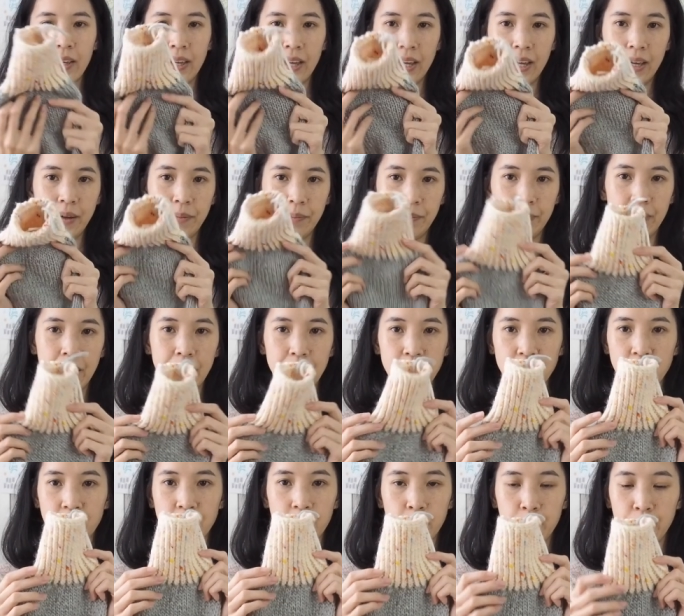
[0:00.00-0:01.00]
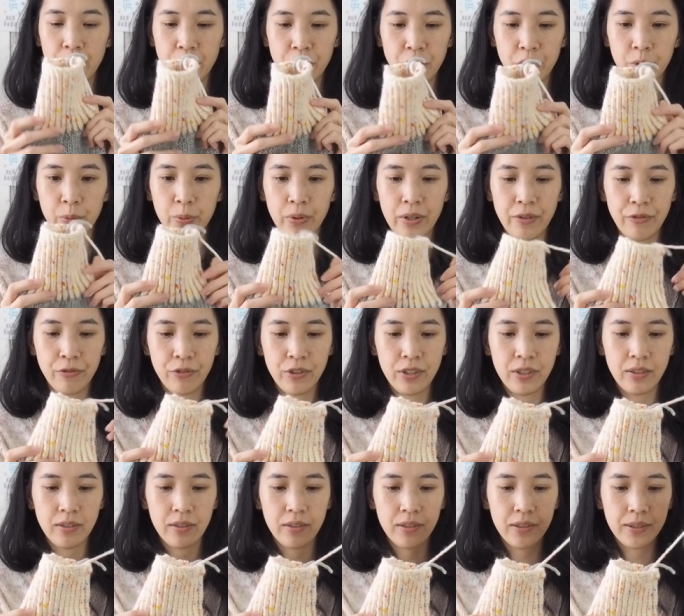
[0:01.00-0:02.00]
Um, that was just a personal
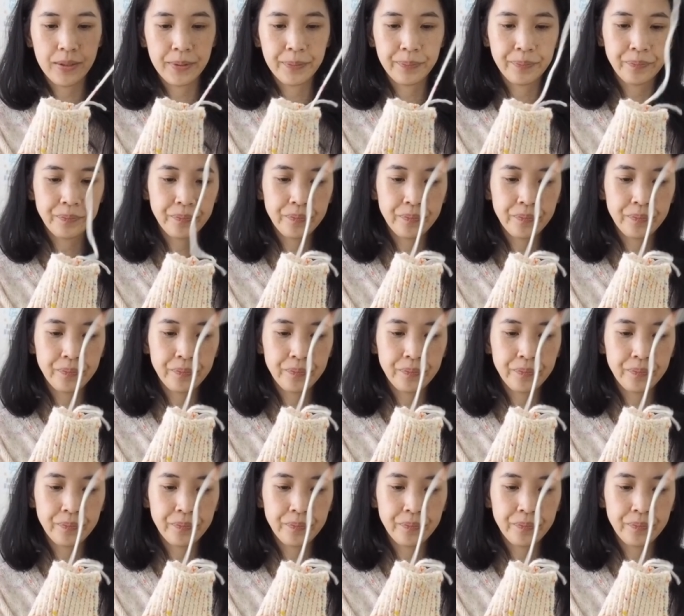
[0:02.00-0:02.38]
preference.